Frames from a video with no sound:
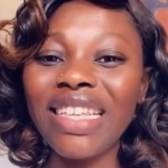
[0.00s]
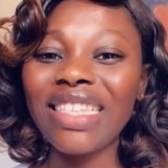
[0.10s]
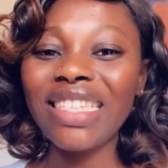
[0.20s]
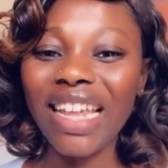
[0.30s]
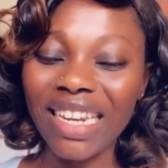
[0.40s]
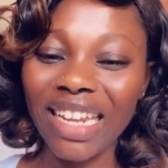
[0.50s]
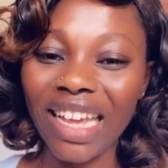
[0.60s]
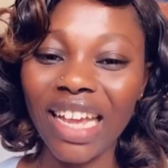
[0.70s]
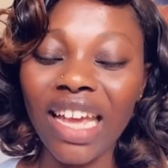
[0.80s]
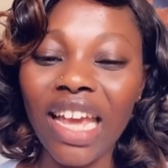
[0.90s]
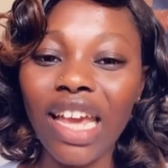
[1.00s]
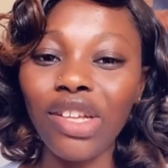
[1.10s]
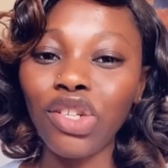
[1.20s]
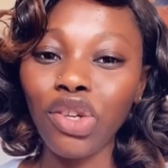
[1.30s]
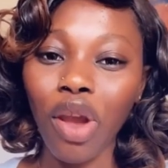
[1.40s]
settling
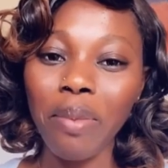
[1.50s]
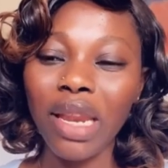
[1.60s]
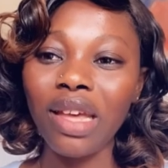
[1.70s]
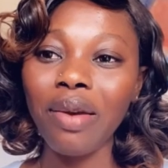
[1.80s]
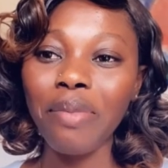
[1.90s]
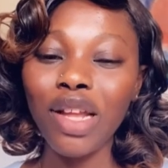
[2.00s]
in Germany.